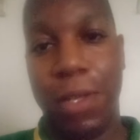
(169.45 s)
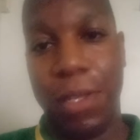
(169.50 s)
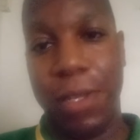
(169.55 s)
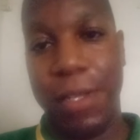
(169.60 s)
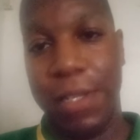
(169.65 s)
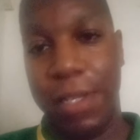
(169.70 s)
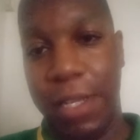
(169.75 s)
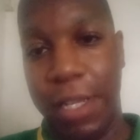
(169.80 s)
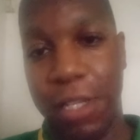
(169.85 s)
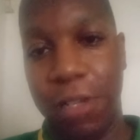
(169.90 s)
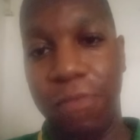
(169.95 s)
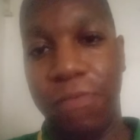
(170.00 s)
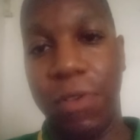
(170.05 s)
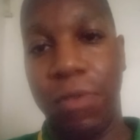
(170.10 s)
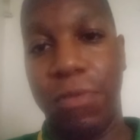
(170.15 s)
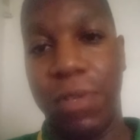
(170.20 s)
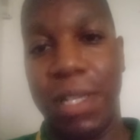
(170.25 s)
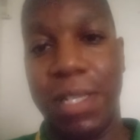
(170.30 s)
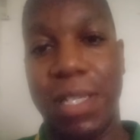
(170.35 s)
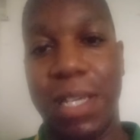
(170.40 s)
he did an
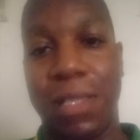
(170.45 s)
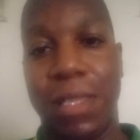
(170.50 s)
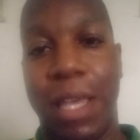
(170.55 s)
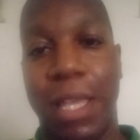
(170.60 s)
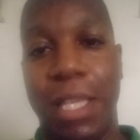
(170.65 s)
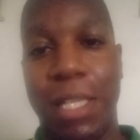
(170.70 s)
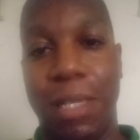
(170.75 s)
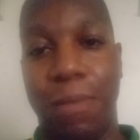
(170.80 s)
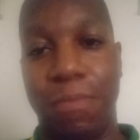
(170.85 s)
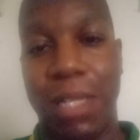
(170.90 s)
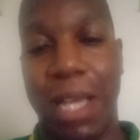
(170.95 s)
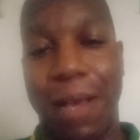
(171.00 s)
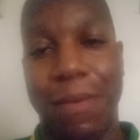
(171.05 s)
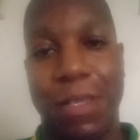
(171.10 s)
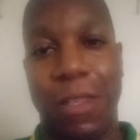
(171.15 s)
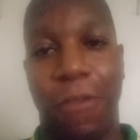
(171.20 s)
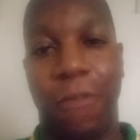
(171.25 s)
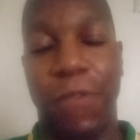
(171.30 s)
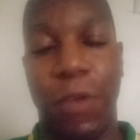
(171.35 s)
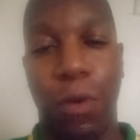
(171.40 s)
interview and he said that he
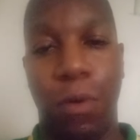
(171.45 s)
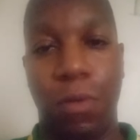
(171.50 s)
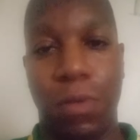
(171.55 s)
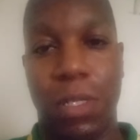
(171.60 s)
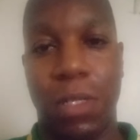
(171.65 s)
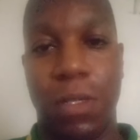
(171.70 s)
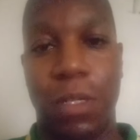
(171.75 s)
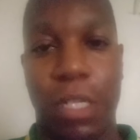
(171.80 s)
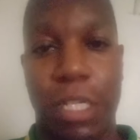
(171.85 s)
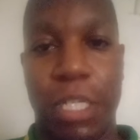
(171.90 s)
sometimes he feels